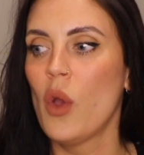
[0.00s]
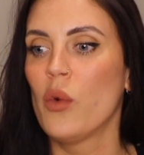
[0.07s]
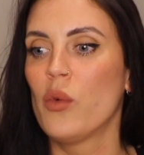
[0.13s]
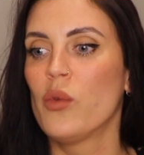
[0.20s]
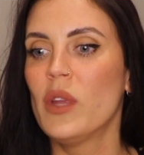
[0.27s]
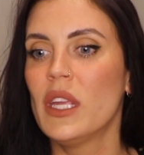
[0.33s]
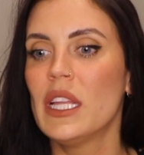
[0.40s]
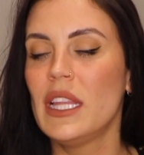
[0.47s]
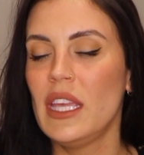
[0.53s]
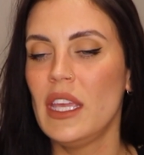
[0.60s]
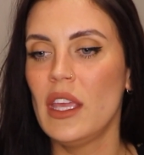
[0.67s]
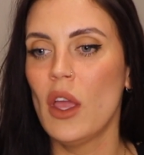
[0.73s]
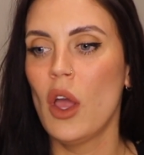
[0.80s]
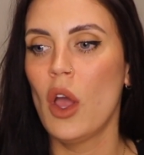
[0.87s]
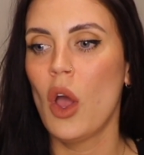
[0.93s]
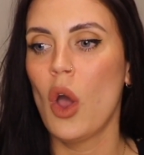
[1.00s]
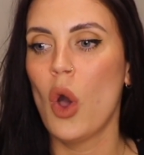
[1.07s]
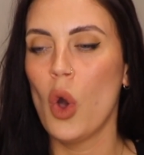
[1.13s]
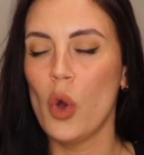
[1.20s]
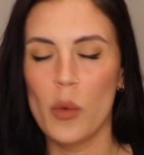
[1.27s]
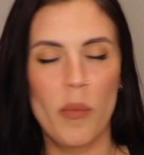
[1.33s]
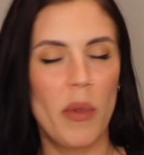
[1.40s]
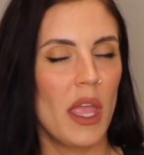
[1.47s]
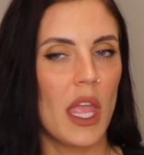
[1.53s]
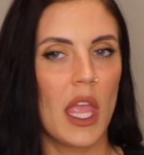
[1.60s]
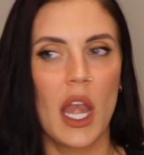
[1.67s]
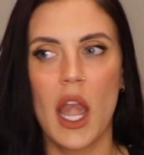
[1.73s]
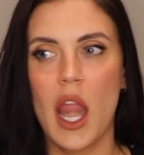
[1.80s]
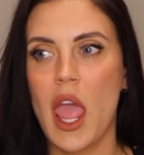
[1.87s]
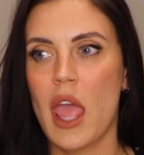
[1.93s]
really open
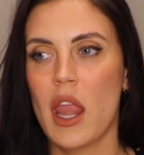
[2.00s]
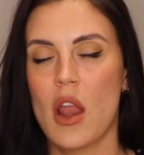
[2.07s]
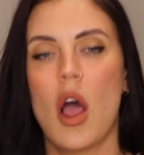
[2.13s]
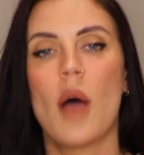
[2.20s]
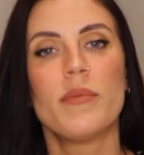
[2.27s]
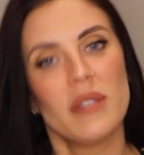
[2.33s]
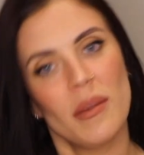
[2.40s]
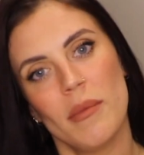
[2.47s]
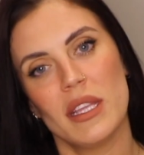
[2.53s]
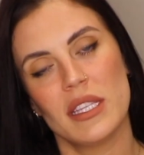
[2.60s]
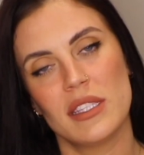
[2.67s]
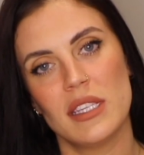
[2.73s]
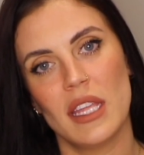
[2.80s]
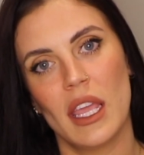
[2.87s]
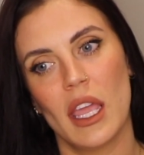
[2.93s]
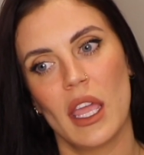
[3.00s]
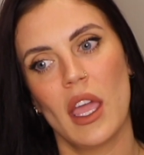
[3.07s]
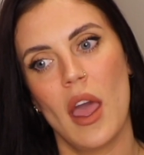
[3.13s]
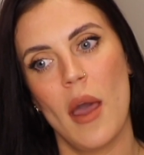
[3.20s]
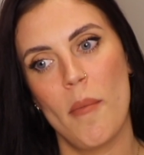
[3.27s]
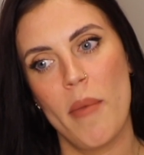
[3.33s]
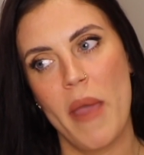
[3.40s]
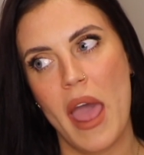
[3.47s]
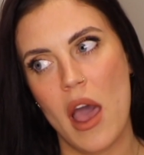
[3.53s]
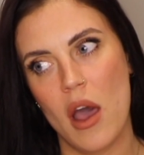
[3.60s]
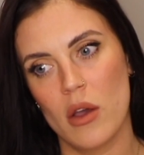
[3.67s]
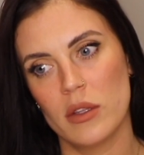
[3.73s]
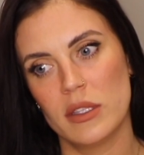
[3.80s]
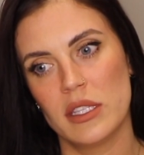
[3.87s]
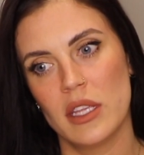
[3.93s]
and optimistic
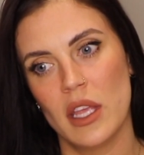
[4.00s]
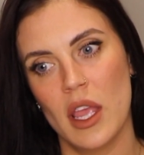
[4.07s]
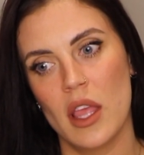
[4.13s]
about